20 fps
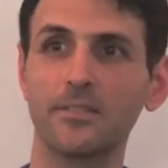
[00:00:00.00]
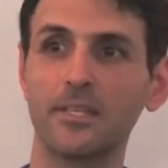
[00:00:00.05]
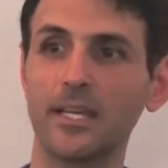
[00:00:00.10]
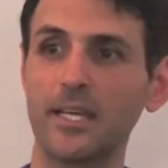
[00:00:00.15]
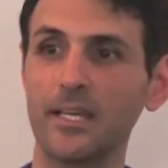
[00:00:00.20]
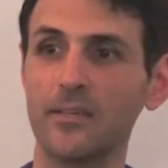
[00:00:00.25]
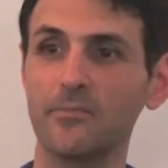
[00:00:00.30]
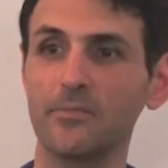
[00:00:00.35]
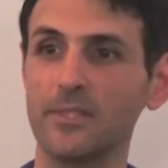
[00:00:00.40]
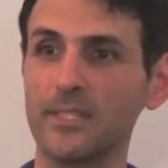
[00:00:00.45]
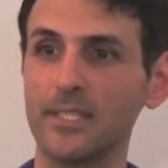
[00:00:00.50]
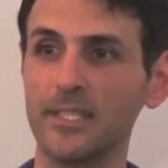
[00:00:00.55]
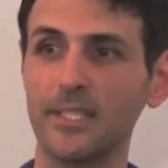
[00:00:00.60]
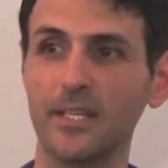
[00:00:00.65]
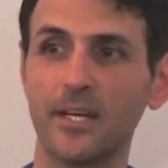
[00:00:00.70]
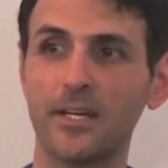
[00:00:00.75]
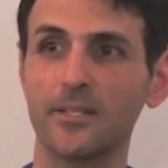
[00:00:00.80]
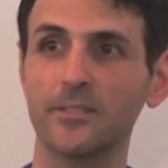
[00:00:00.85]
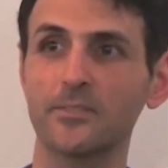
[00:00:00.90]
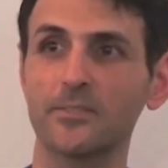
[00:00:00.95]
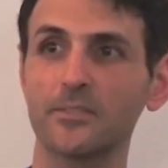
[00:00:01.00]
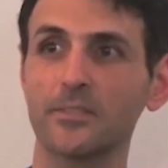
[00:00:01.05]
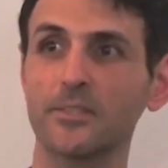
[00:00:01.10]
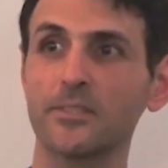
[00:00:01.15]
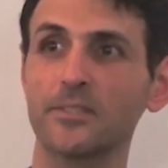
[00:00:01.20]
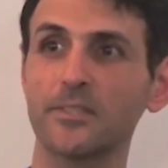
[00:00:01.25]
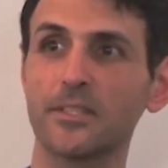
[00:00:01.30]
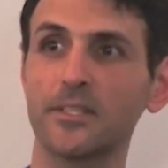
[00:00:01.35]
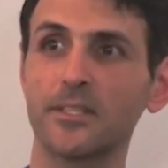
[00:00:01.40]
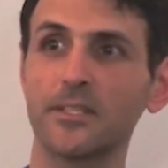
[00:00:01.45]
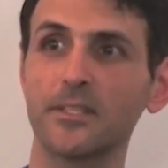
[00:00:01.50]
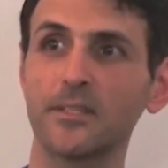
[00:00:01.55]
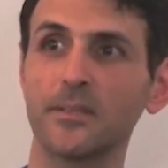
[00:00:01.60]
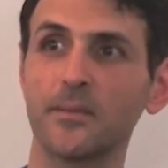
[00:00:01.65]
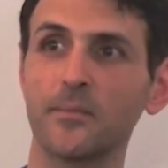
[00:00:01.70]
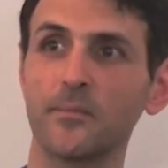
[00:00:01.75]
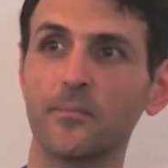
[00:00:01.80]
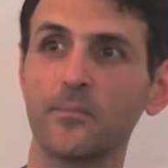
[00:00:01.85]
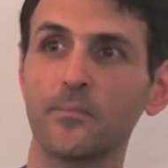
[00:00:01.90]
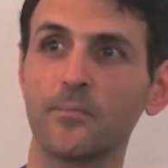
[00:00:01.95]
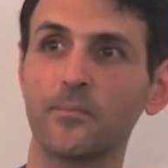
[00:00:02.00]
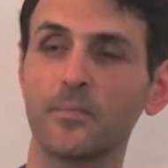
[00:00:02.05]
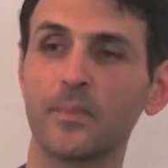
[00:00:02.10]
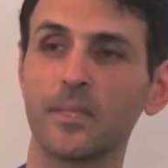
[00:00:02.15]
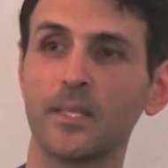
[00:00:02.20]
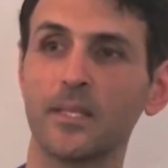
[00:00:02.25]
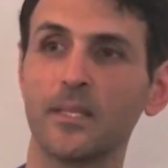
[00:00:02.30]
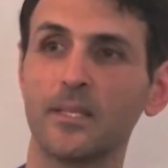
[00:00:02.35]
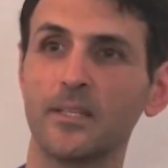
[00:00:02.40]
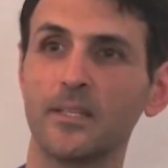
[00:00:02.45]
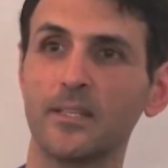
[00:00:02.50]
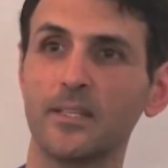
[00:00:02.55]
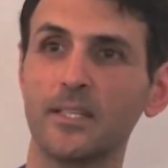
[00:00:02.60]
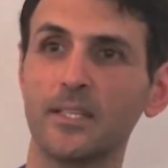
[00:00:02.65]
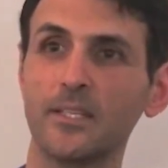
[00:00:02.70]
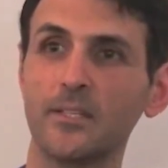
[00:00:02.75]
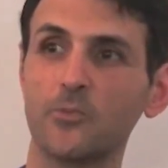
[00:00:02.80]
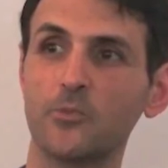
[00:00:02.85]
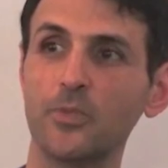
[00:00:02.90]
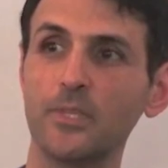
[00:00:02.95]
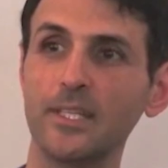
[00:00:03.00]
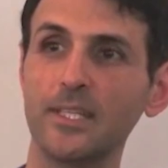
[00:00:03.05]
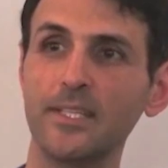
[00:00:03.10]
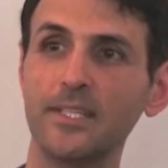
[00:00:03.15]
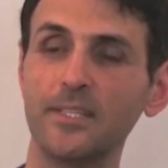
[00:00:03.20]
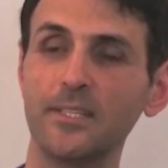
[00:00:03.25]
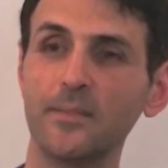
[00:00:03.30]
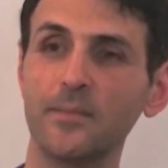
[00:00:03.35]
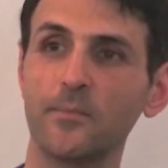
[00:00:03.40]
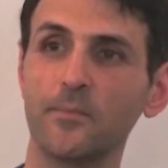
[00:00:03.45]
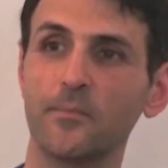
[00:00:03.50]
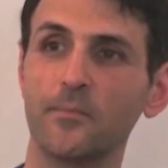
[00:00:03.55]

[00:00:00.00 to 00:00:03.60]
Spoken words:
the heavenly heart, and it really